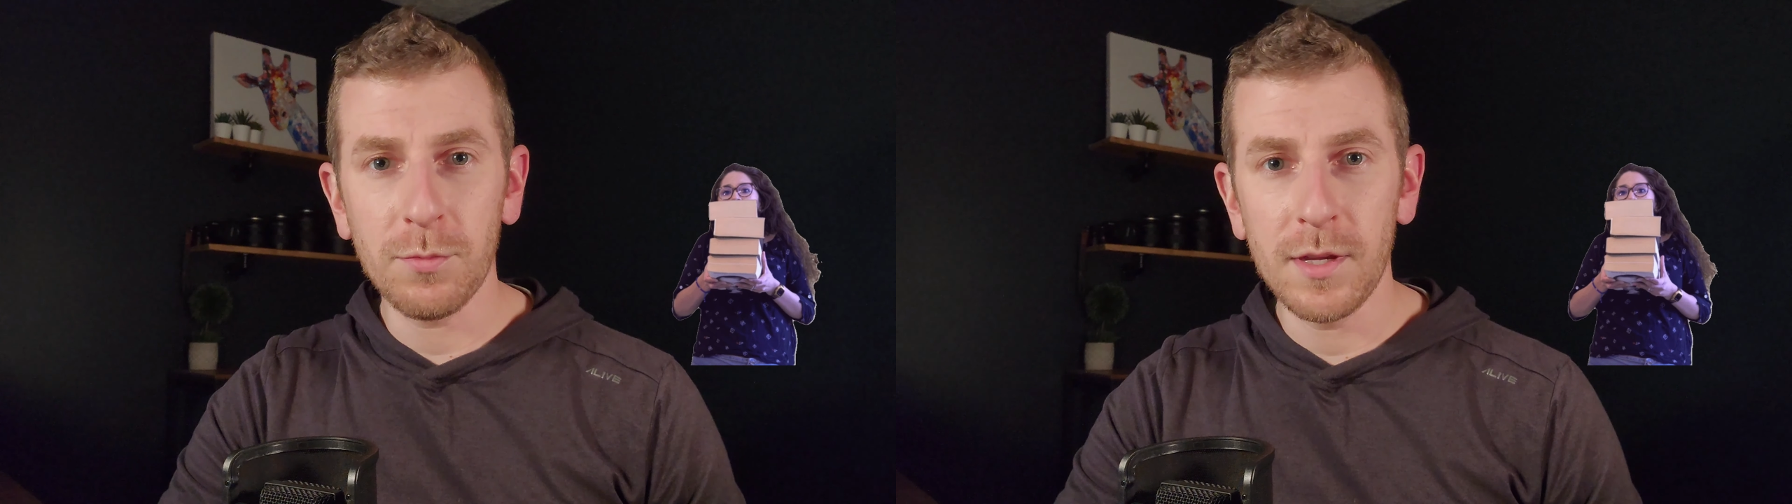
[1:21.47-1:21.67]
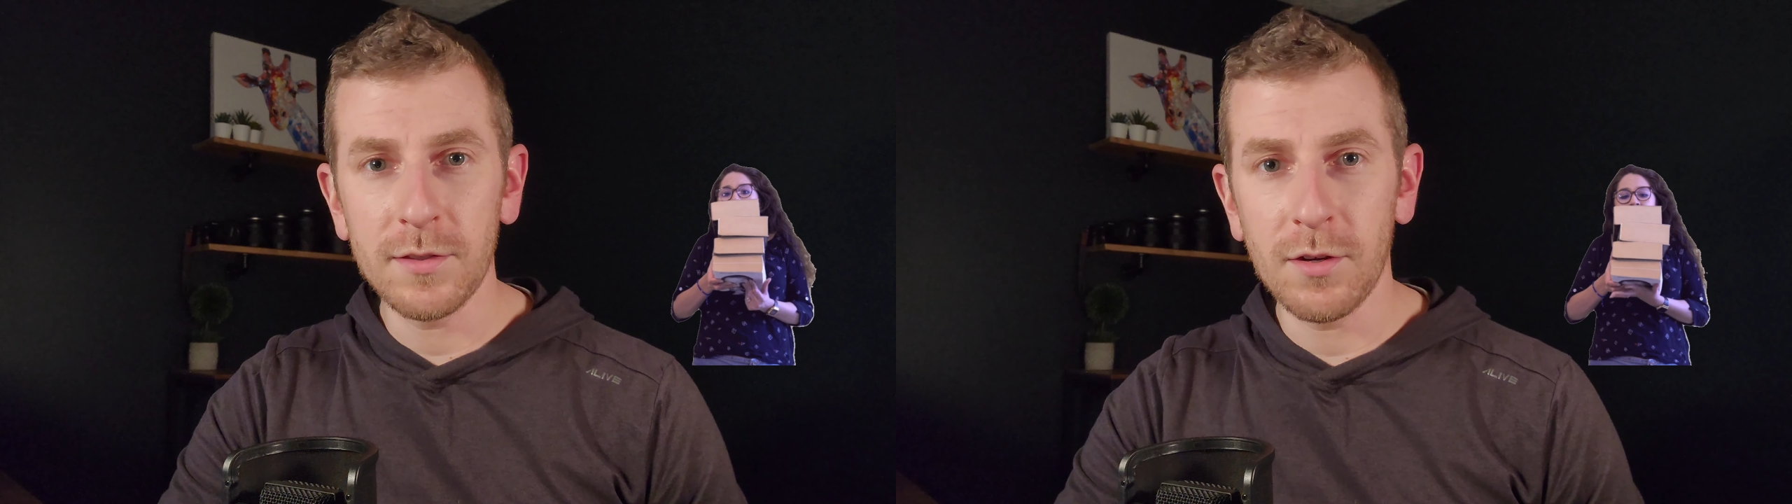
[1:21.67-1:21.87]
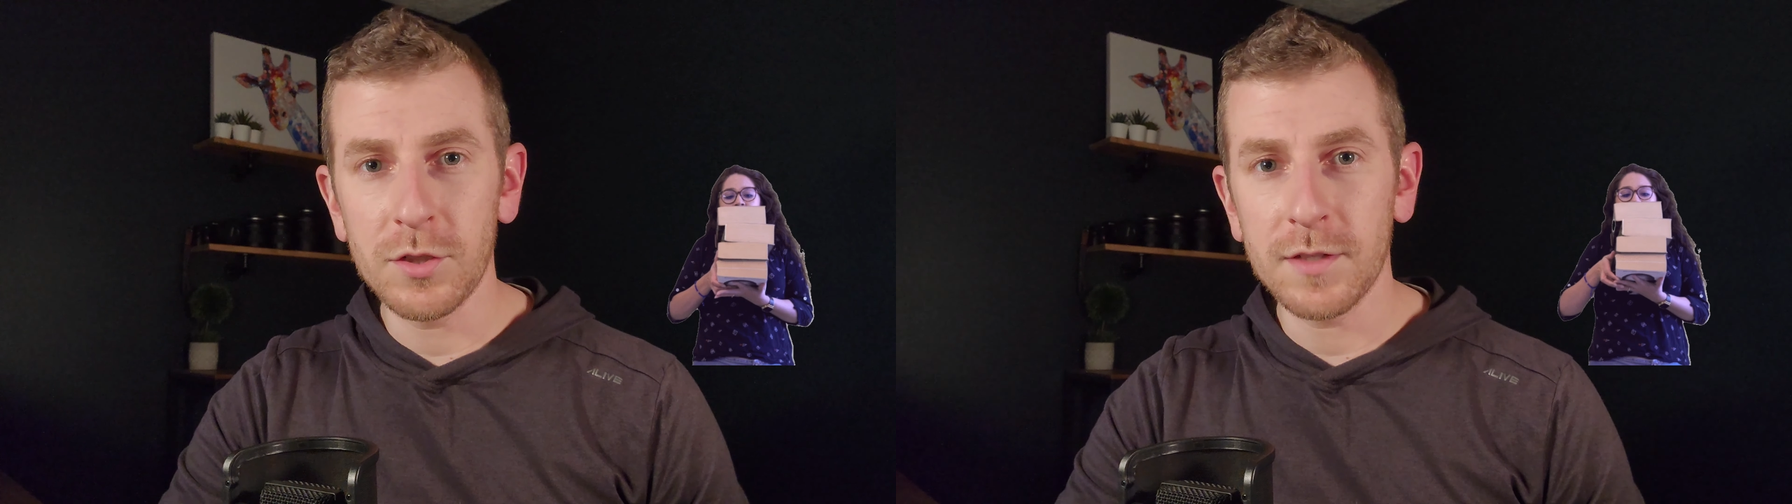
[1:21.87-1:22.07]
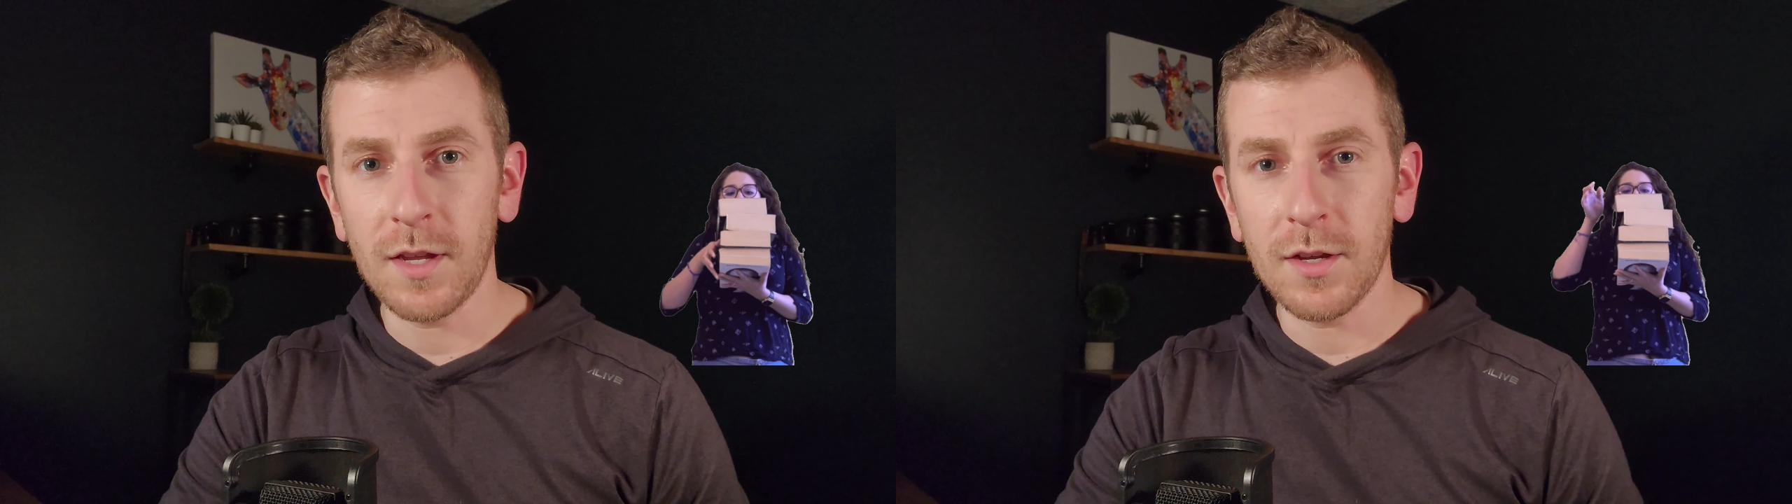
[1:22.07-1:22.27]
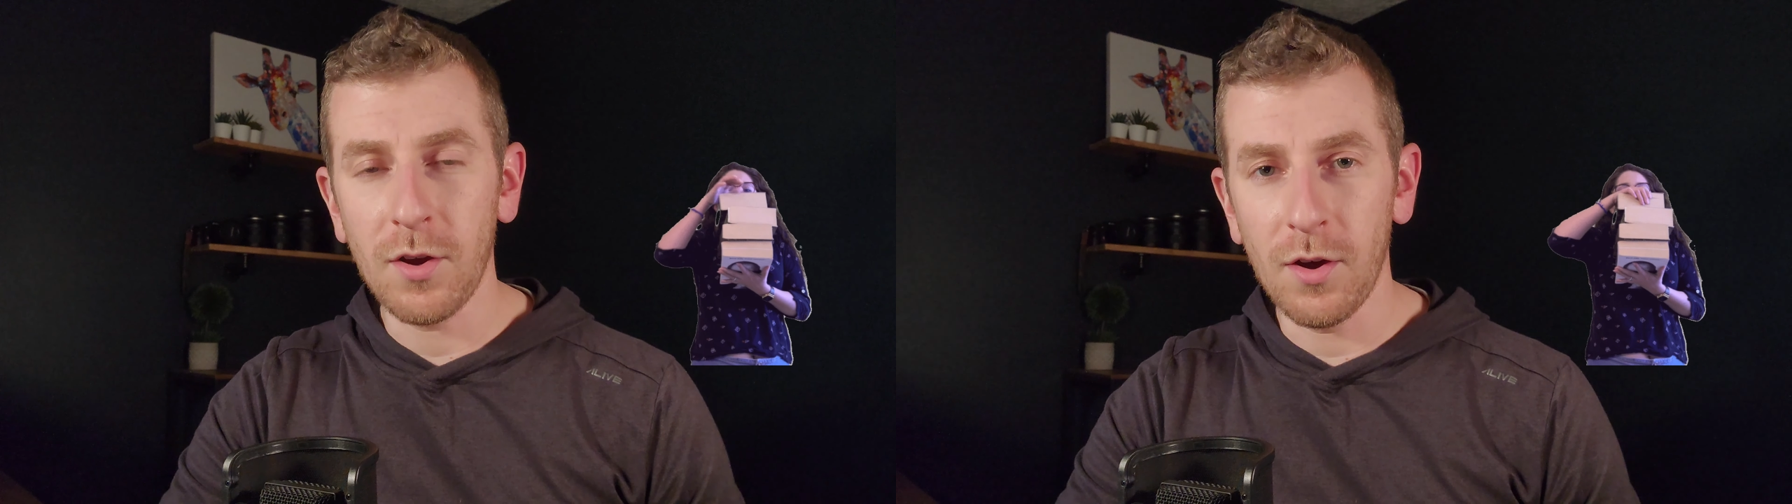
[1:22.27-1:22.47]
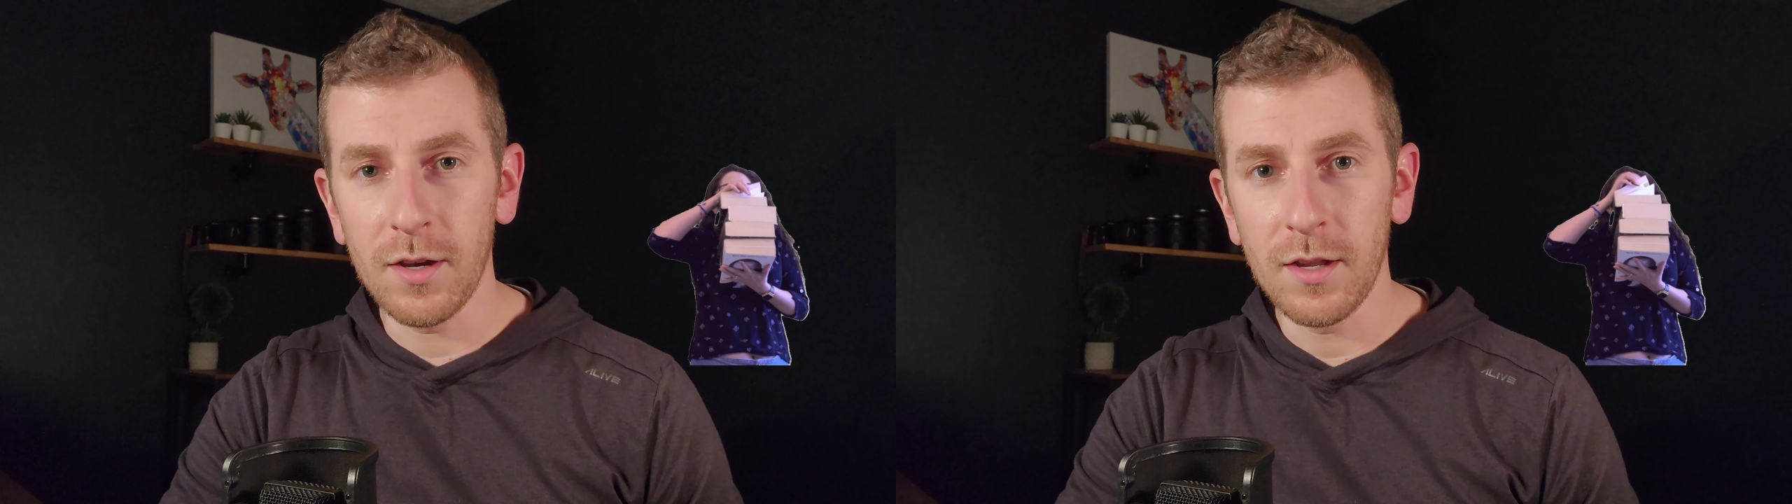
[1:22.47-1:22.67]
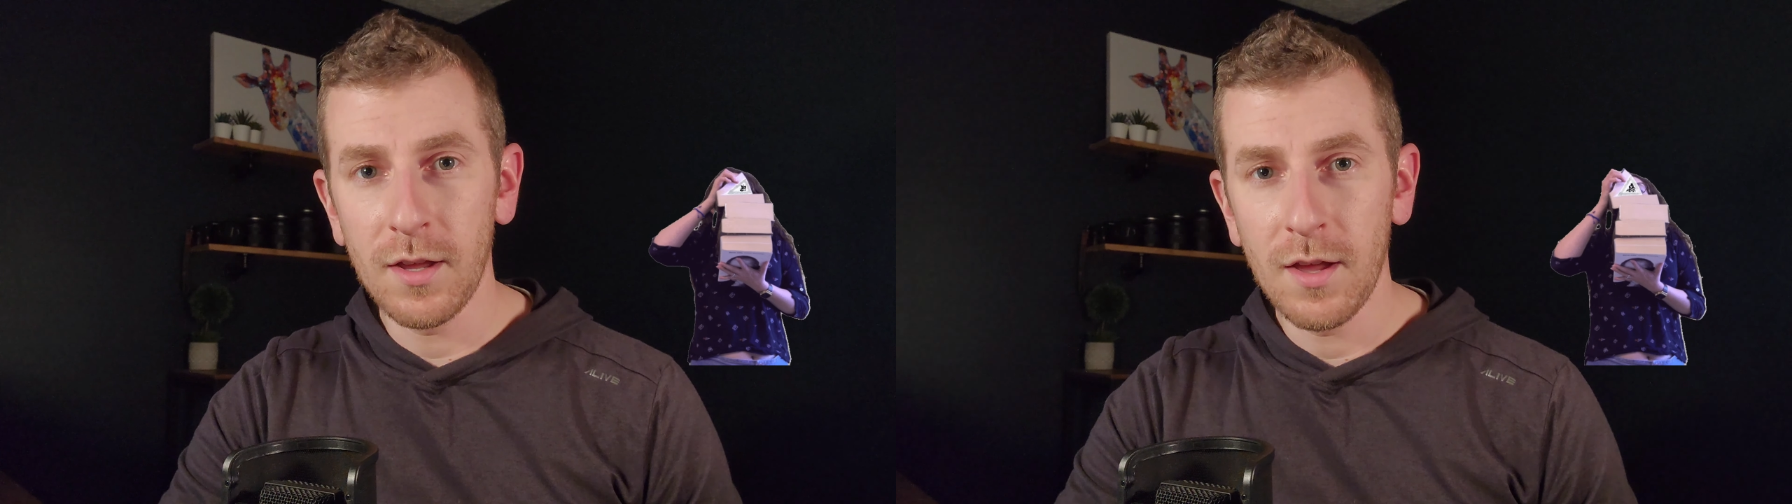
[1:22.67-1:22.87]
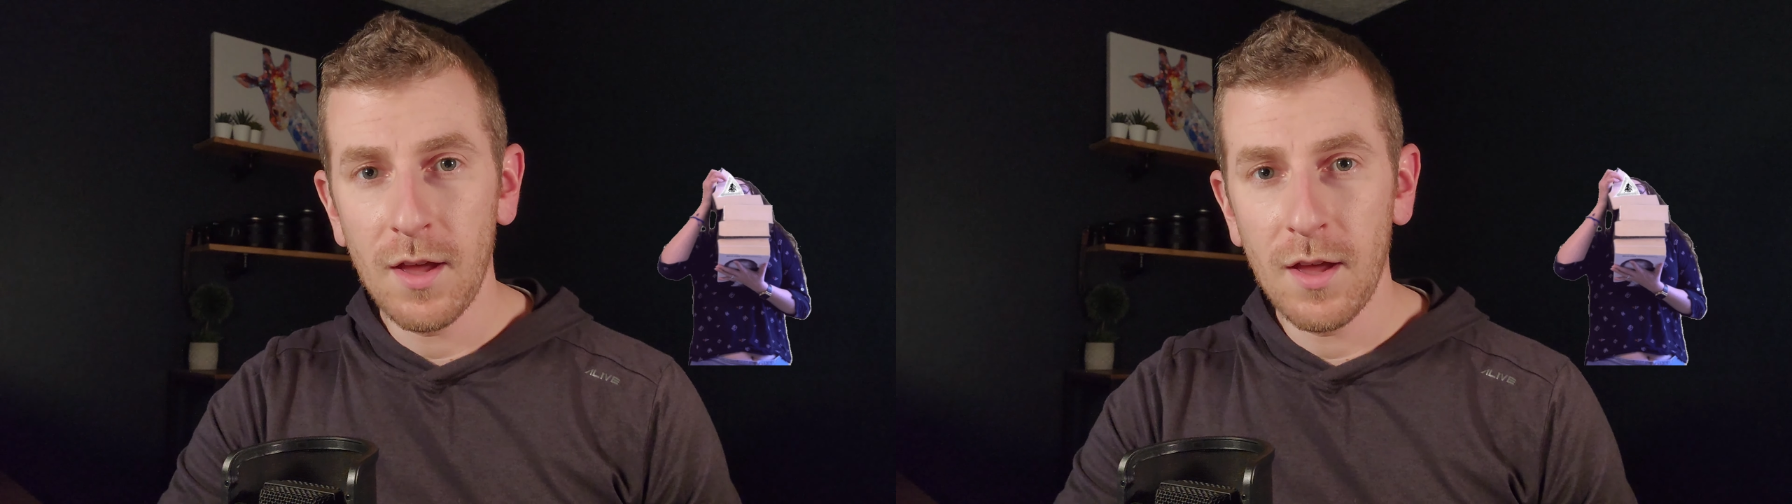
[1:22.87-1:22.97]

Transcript: research as I could.